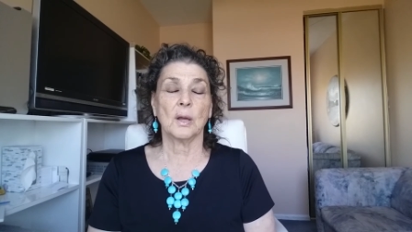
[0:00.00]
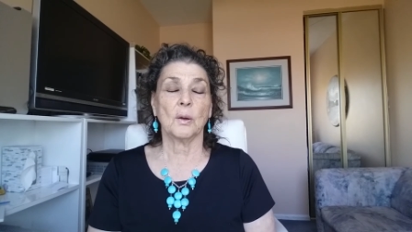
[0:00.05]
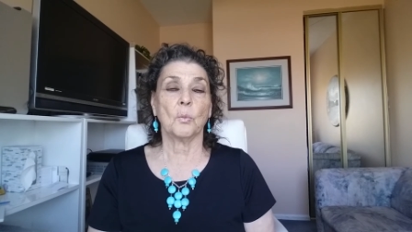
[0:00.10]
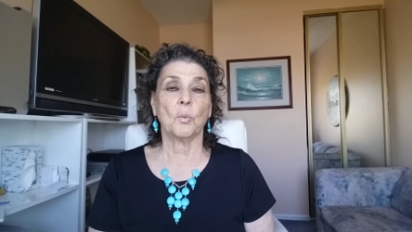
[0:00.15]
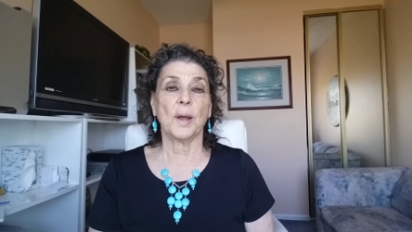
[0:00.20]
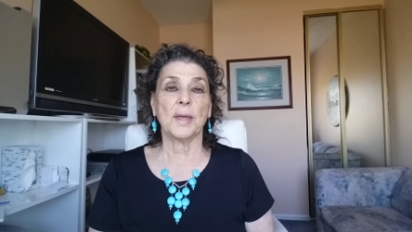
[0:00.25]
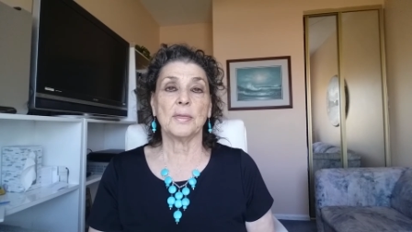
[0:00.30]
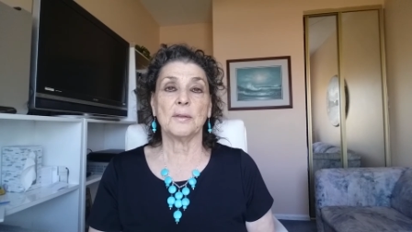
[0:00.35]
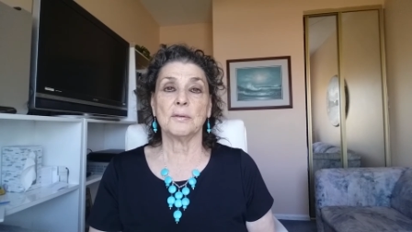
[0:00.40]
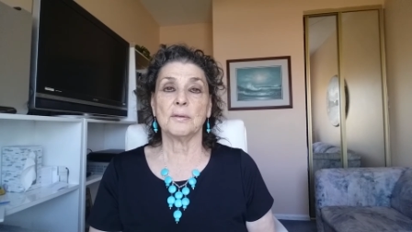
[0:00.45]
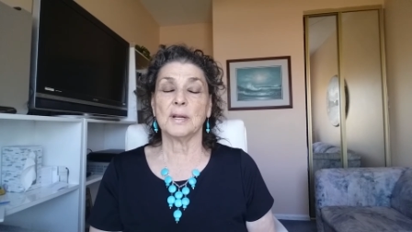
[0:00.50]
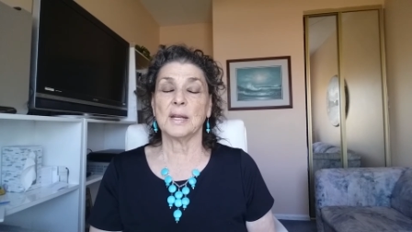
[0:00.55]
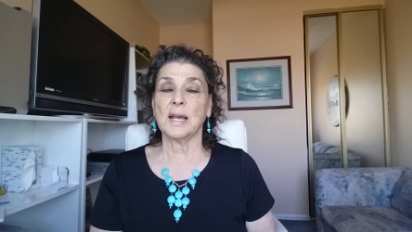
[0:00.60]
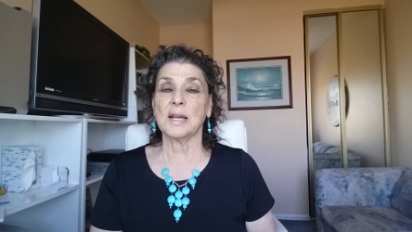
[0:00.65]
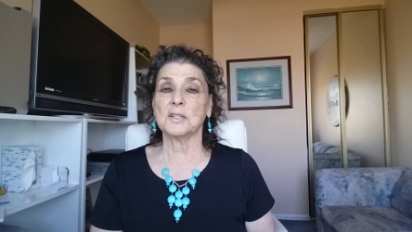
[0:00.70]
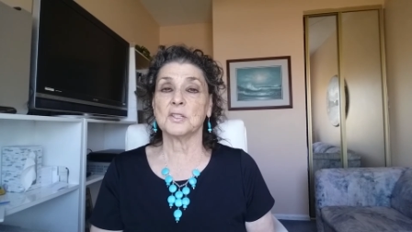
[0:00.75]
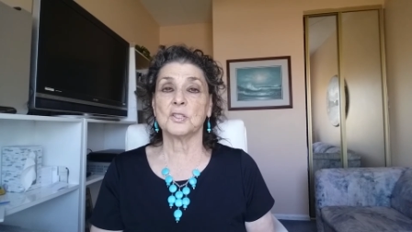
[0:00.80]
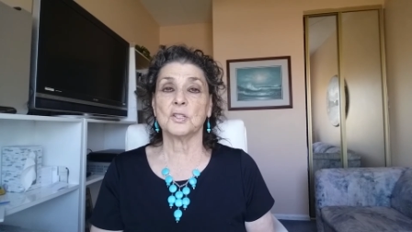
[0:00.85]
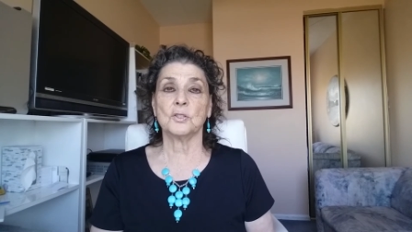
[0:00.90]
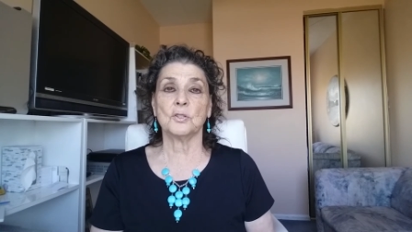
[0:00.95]
whether it
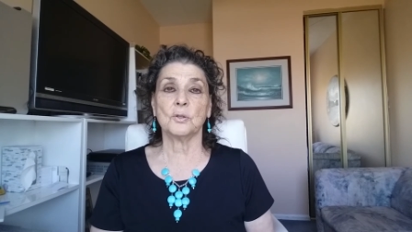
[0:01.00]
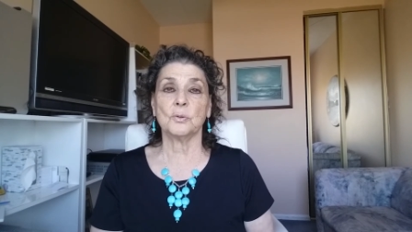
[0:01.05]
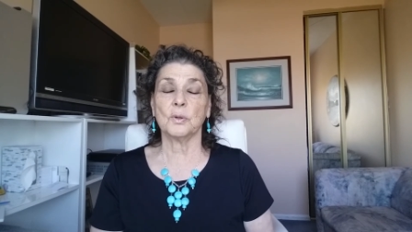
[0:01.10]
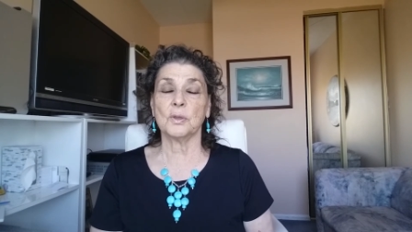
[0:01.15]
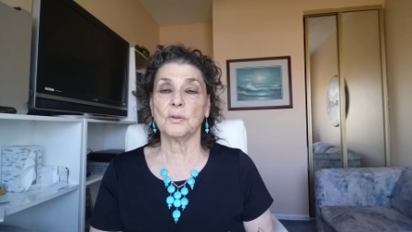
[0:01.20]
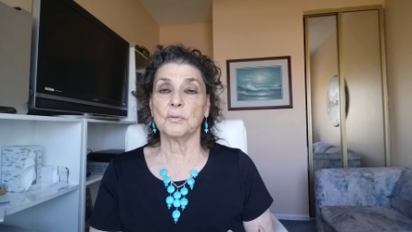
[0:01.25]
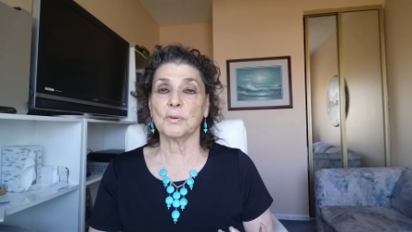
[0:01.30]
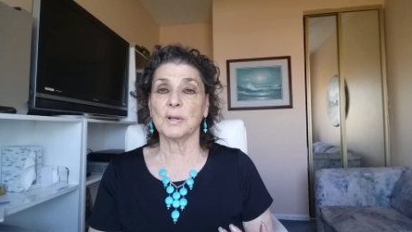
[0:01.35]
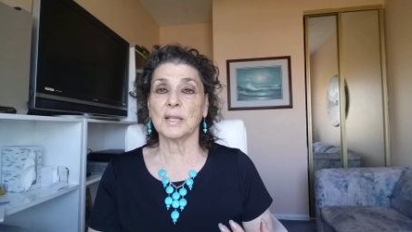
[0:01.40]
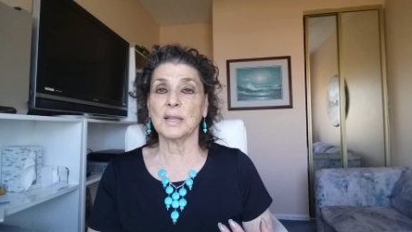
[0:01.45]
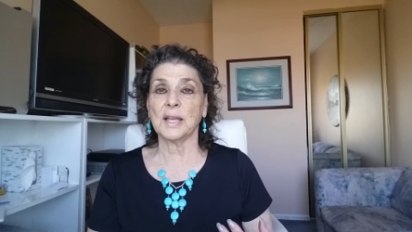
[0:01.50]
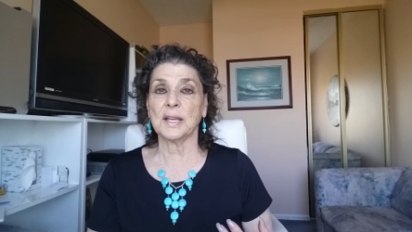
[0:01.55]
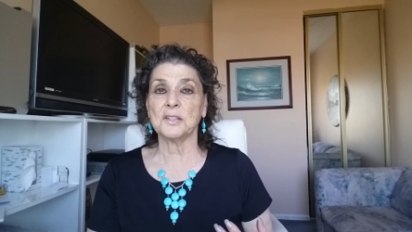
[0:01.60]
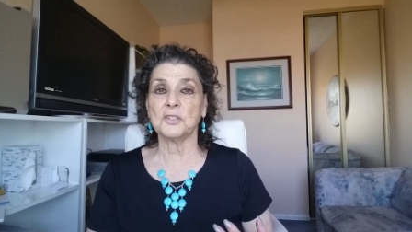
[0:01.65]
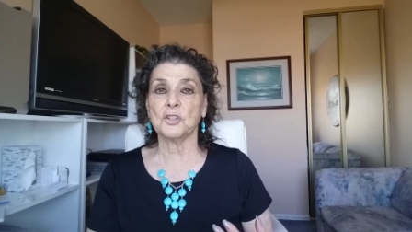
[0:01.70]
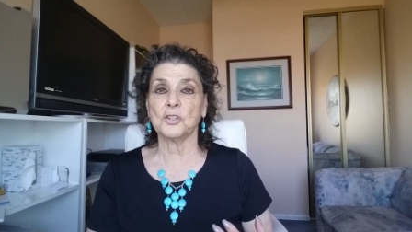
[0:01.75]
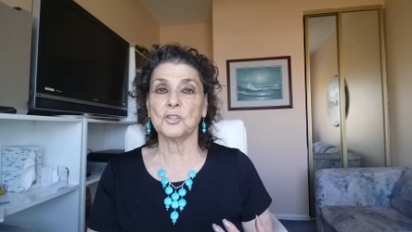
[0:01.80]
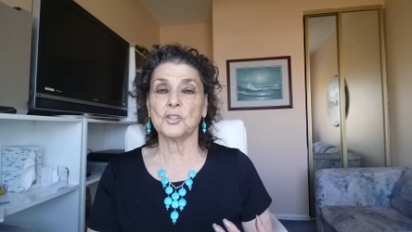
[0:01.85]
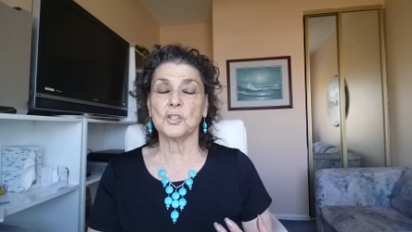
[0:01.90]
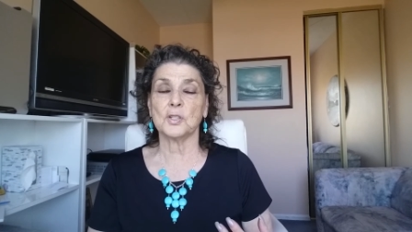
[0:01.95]
has to do with the
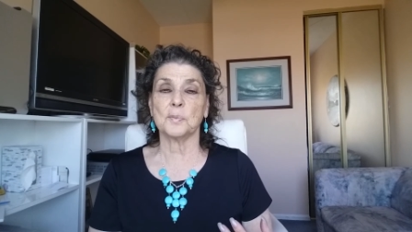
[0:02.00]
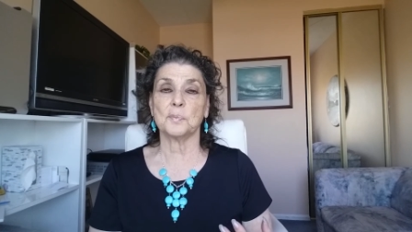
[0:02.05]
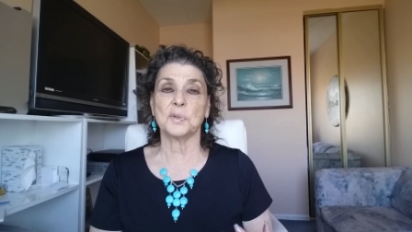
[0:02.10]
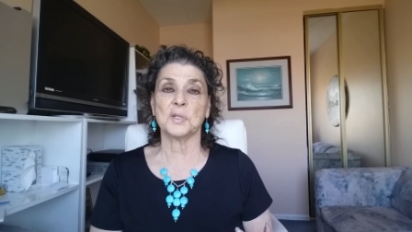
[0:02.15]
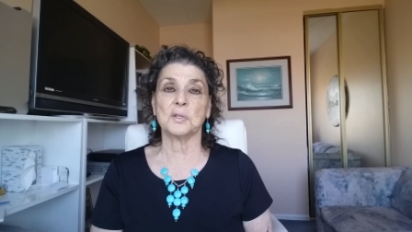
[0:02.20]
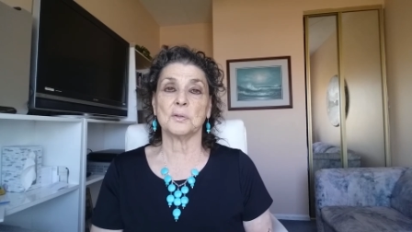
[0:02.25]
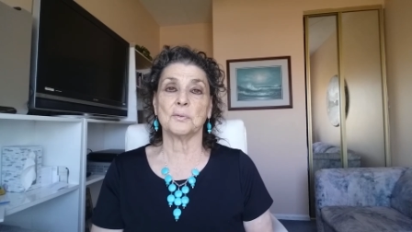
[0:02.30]
relationships